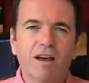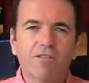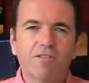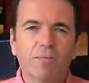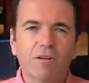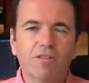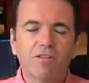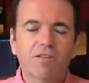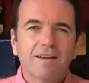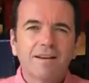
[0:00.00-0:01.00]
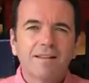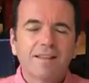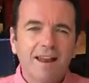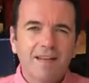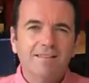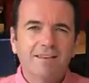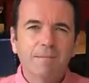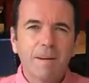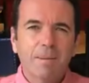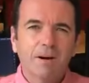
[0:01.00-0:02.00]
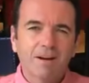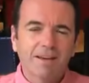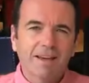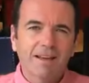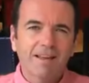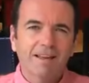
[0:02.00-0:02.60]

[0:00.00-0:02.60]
stop losses. The last thing we might want to look at